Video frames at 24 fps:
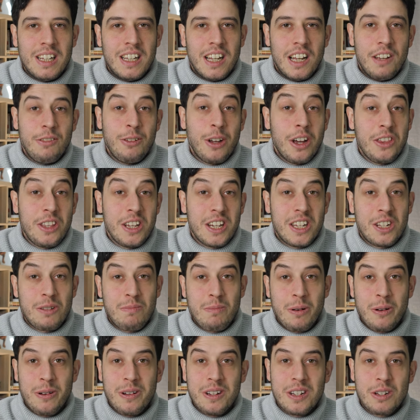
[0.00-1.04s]
Have you had the
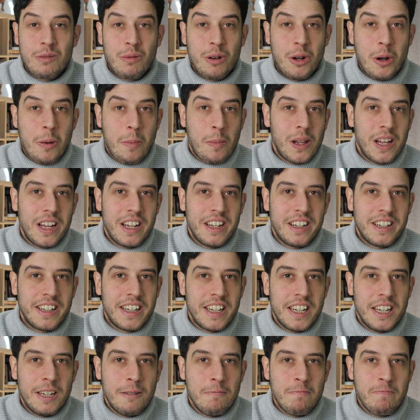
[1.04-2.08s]
experience where you play a
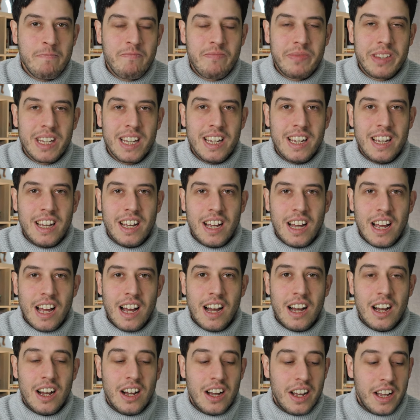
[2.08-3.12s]
game
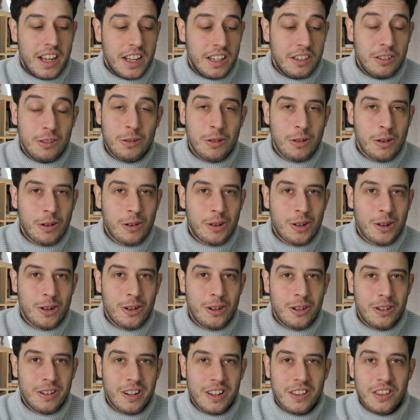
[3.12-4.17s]
and you do your
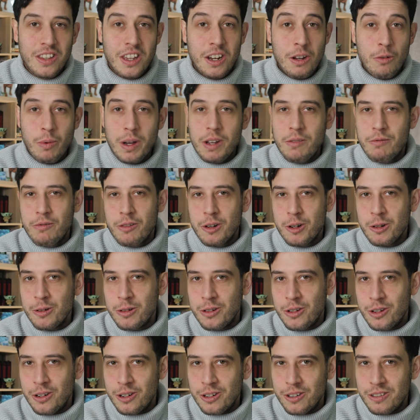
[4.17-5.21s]
turn and then you wait for your
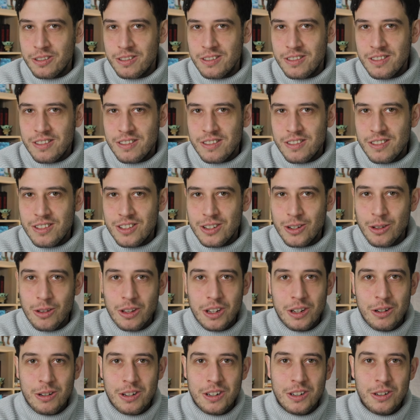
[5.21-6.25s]
turn so
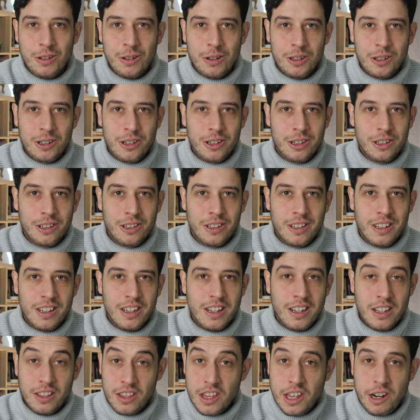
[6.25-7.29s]
that you can do your turn,
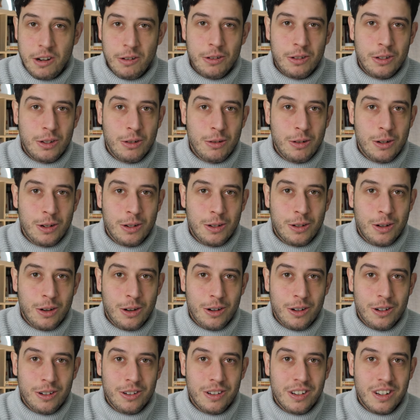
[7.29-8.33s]
then you do your
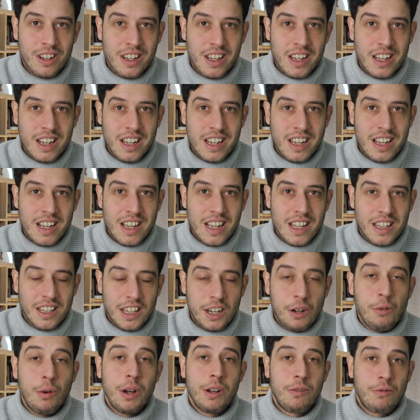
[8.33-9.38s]
turn, then
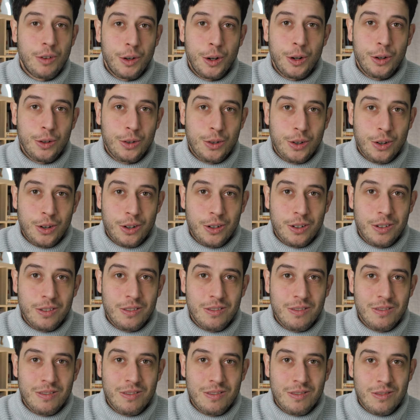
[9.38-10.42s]
you wait for your turn
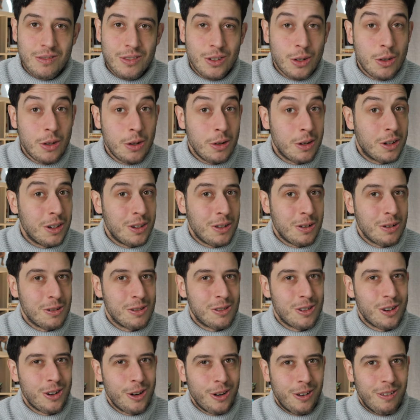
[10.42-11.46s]
so that you can do your
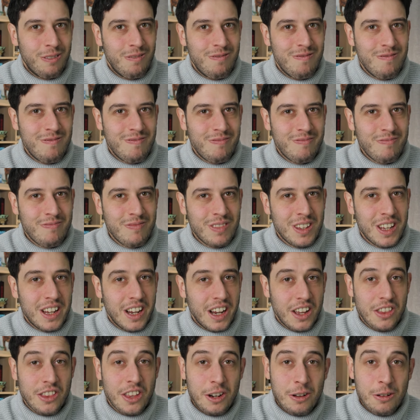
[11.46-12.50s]
turn,
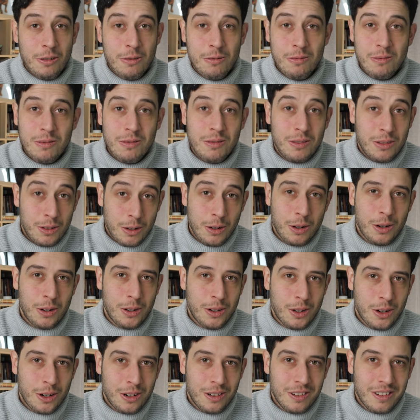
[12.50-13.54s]
and then you do your
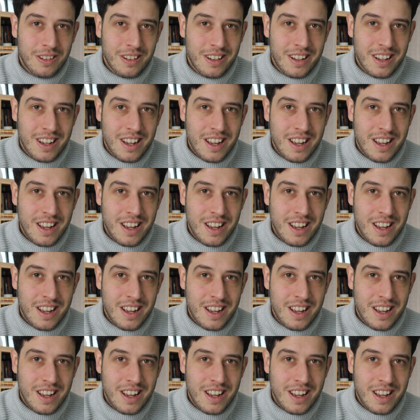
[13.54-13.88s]
turn,